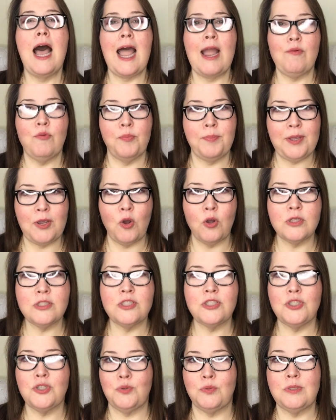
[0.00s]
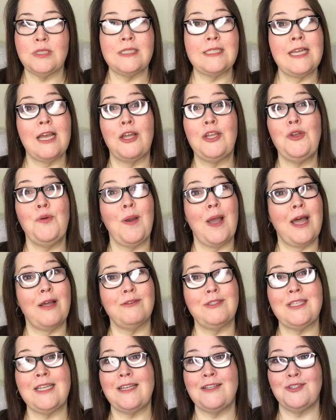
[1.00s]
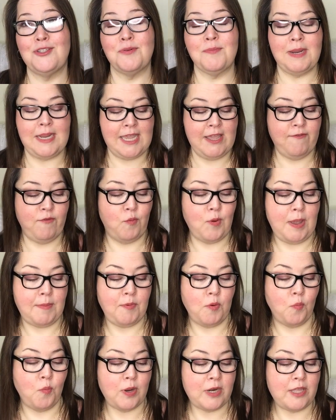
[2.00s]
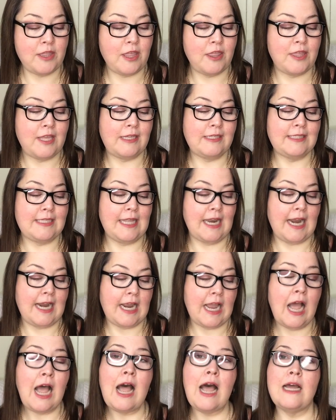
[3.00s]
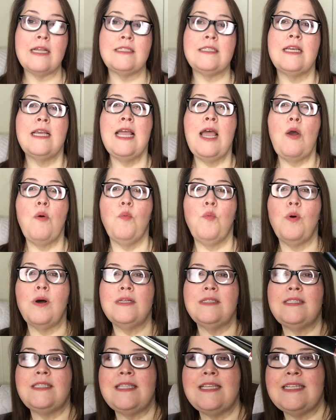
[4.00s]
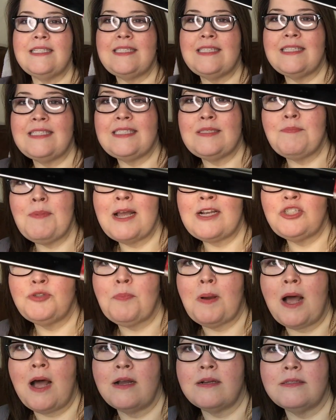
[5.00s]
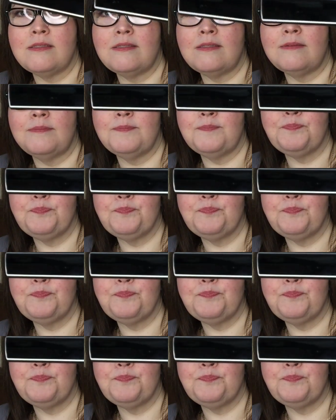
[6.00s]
I will be on soon to tell you how to enter my giveaway. But one of the things that I got was this Smashbox.